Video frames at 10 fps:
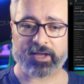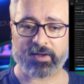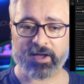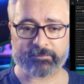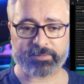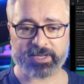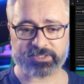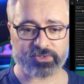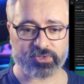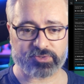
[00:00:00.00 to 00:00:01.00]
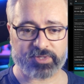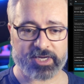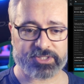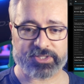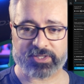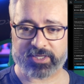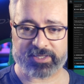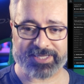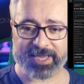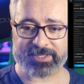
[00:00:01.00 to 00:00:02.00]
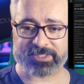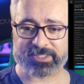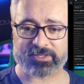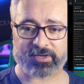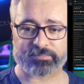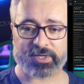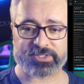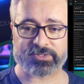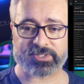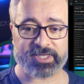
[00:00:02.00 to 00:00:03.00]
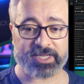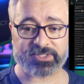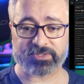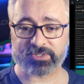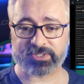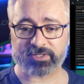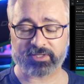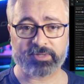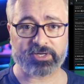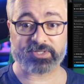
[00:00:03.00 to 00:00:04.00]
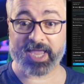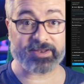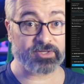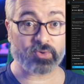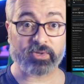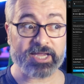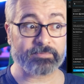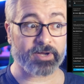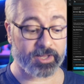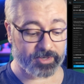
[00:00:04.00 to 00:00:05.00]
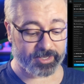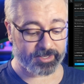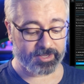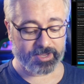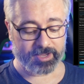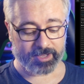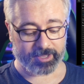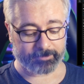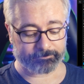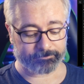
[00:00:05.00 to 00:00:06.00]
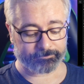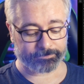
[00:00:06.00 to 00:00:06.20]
high pass, the noise reduction, the gates, the compressors, the de-essers, the limiters, and it's all here, by the way. I